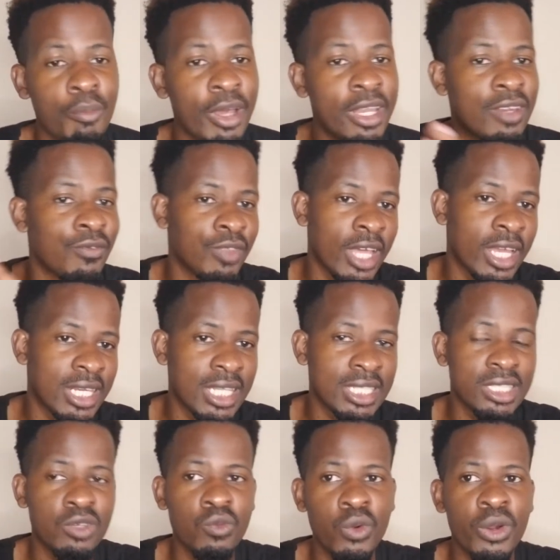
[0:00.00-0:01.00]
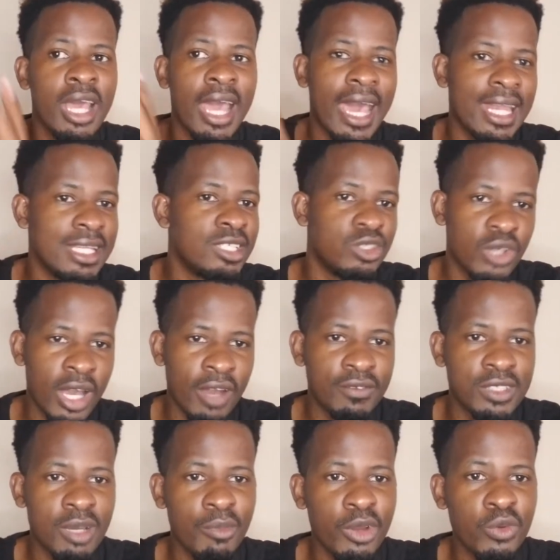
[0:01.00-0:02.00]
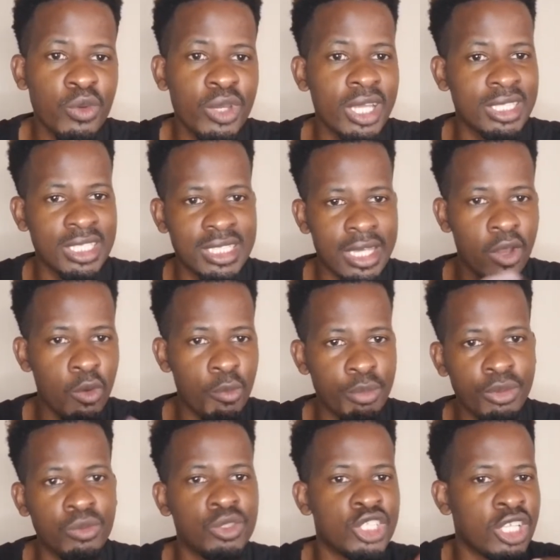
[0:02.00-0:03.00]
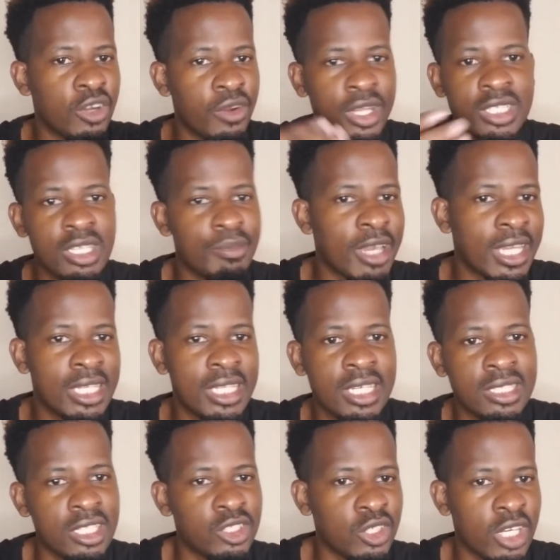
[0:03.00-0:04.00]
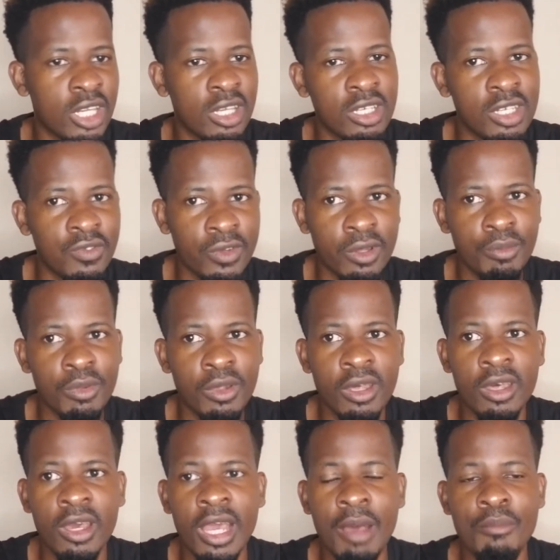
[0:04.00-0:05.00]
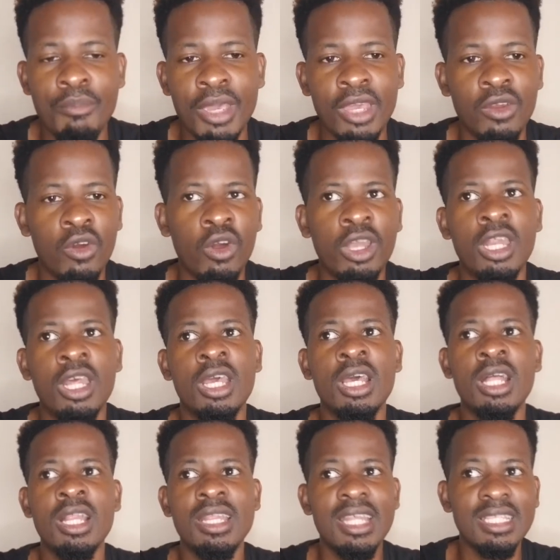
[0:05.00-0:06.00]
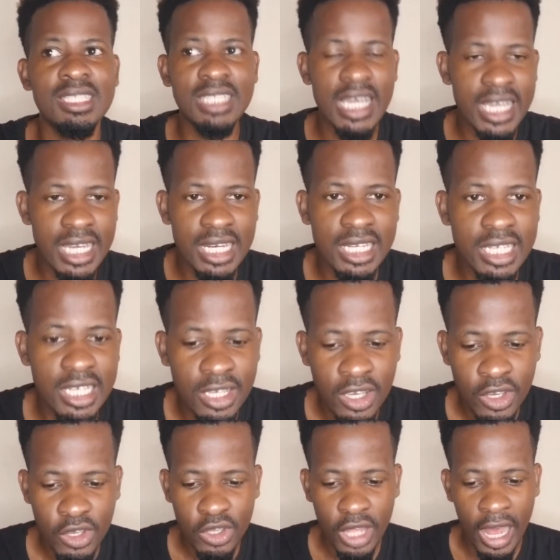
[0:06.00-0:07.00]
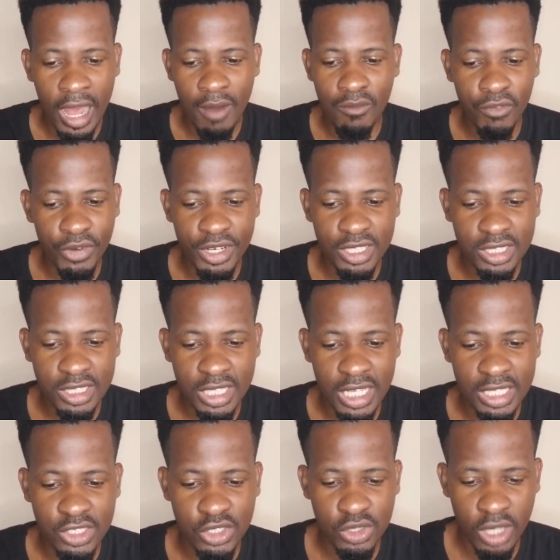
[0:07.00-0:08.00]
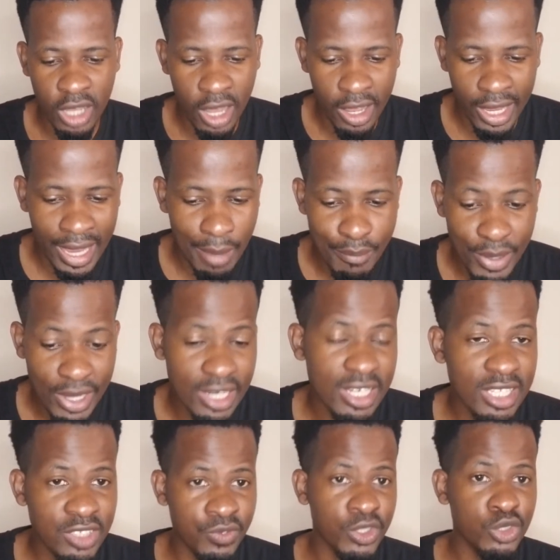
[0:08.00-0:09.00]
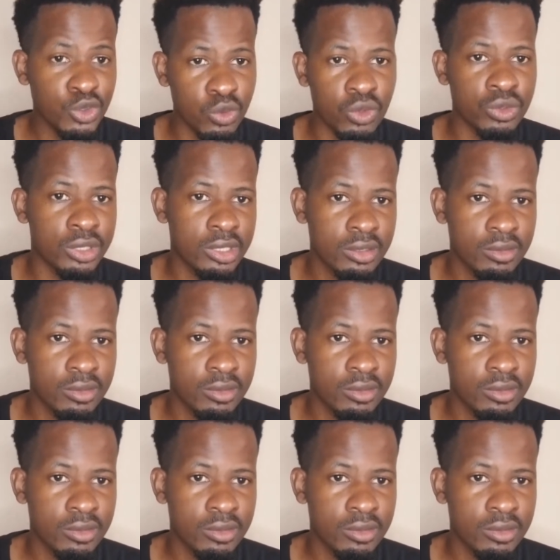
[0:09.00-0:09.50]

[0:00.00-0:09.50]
But if that doesn't work, at least you have someone who can just help you generate some ideas that you can develop a campaign on. Then secondly, for instance, a campaign needs visuals.